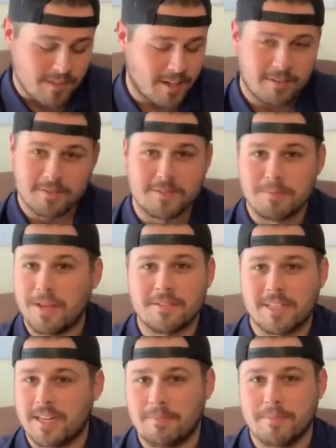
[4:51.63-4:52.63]
Oh, it smells
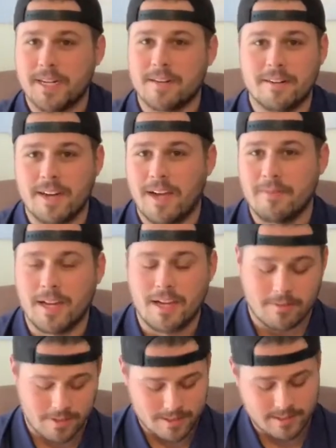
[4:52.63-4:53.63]
like a beer. I mean, I
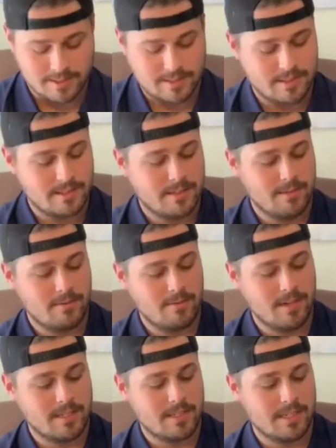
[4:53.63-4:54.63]
don't. It's
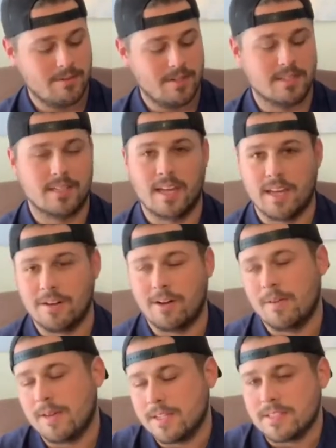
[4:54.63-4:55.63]
what I say. It was an ale.
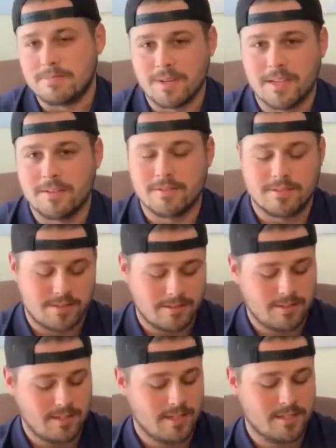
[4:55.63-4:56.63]
I mean, it smells.
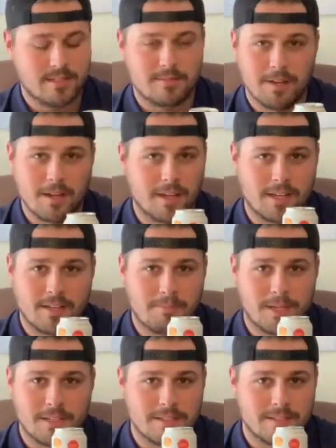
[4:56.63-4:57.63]
It doesn't smell like
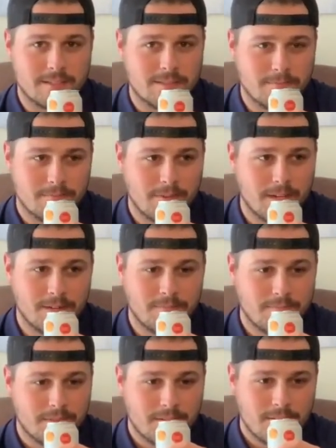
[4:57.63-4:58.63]
peaches, but
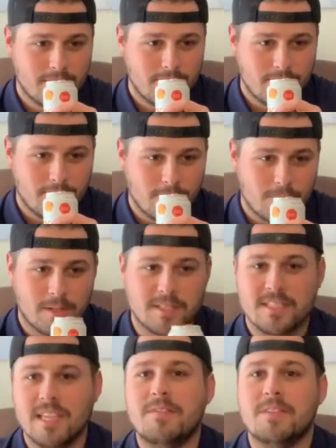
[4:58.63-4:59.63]
let's
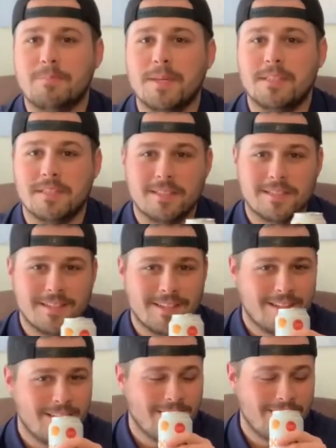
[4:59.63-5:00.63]
see if it's peaches.
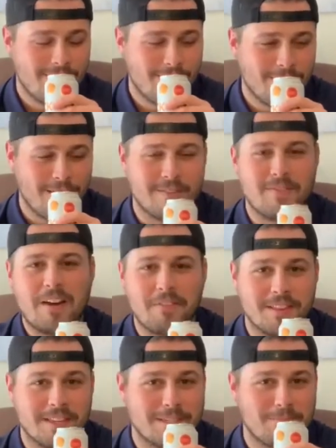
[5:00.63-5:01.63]
If
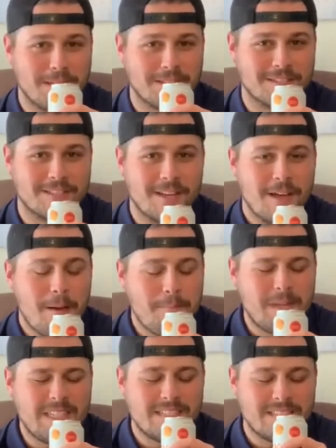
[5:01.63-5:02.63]
everything's peaches
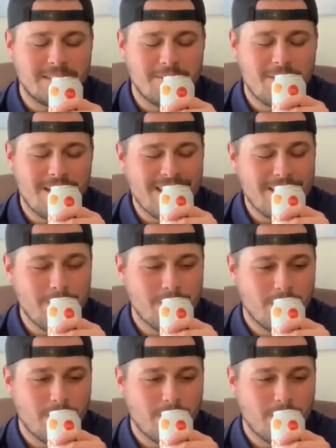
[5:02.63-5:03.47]
peaches and cream.